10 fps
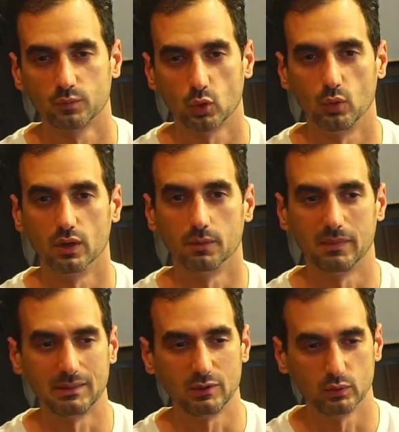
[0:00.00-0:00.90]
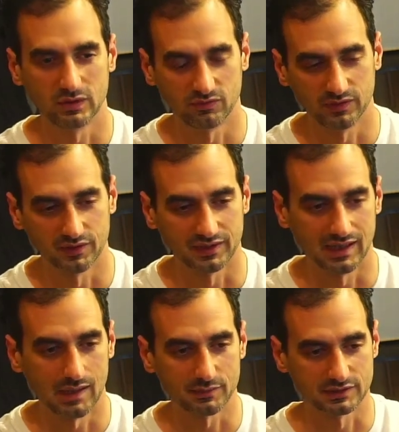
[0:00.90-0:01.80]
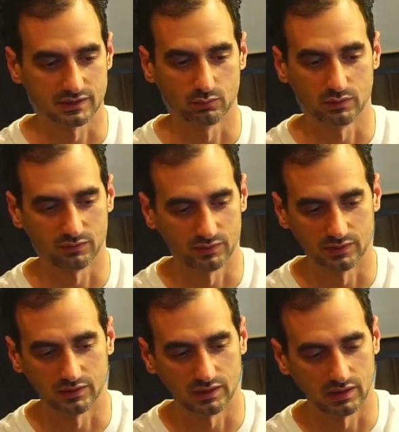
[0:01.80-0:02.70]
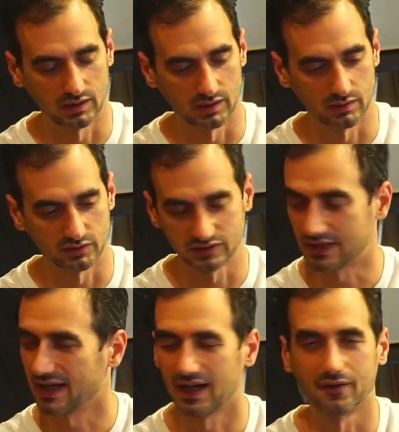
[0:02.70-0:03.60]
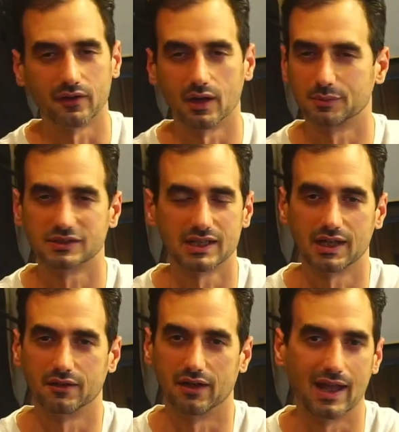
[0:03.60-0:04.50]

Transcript: or maybe we feel the opposite, we feel sad or upset or